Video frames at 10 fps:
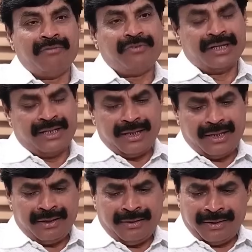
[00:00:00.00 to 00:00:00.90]
after
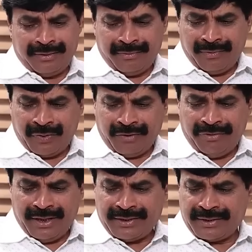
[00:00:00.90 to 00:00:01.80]
that, you know,
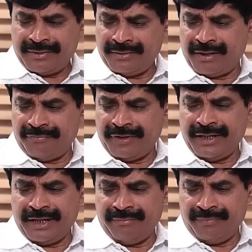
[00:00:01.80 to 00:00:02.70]
nowadays, of
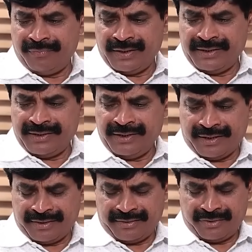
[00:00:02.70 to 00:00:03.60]
late, I'm
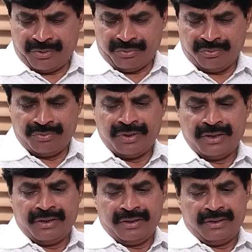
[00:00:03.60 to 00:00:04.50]
listening to
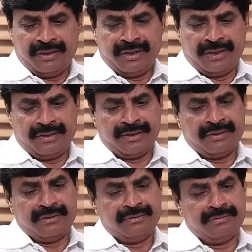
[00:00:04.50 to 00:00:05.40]
that
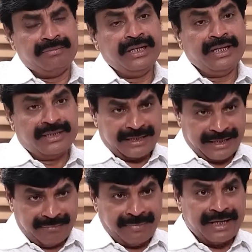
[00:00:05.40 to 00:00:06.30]
Meena
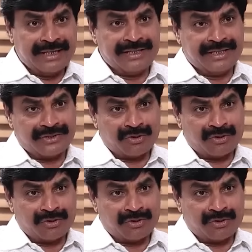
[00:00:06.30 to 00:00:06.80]
second marriage